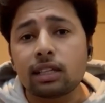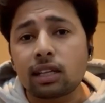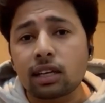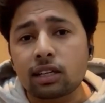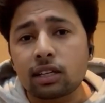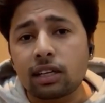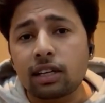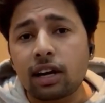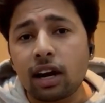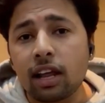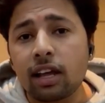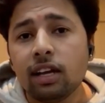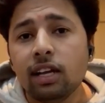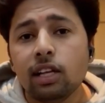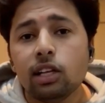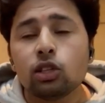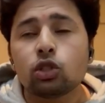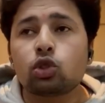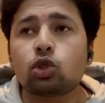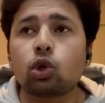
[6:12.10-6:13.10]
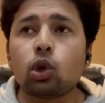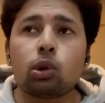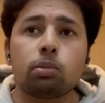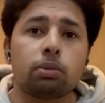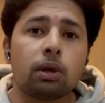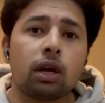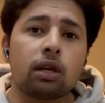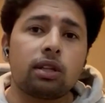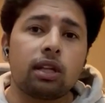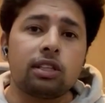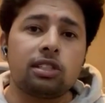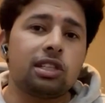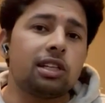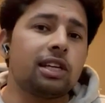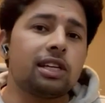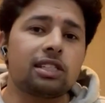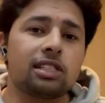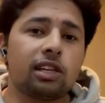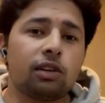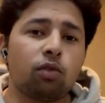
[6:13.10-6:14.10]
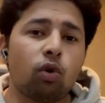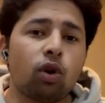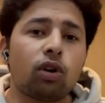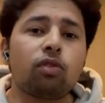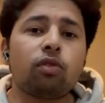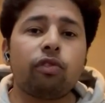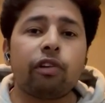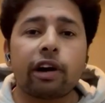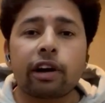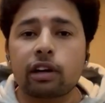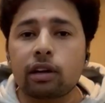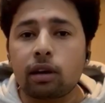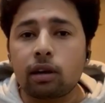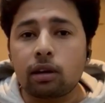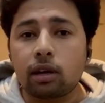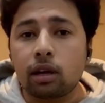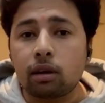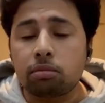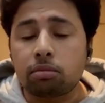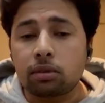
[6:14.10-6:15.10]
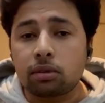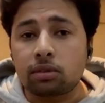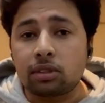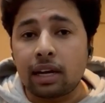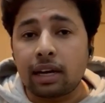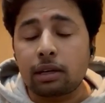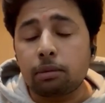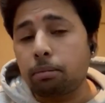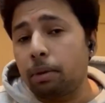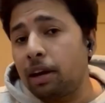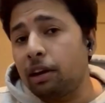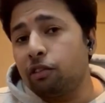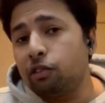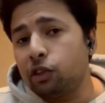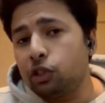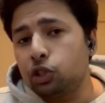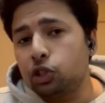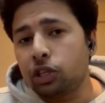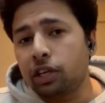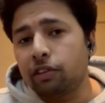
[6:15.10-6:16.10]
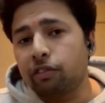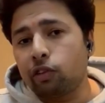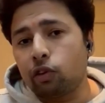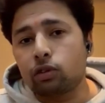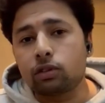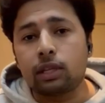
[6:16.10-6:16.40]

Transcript: country. So the GST won't work that beneficiary for